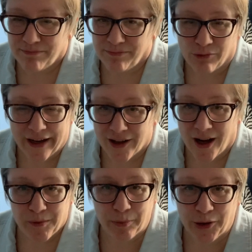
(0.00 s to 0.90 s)
Write a
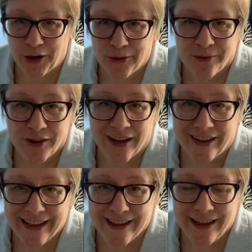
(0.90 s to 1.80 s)
comment below if you have
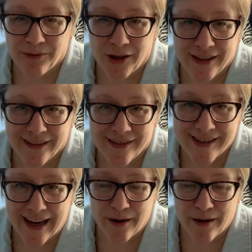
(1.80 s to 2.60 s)
anything you want to say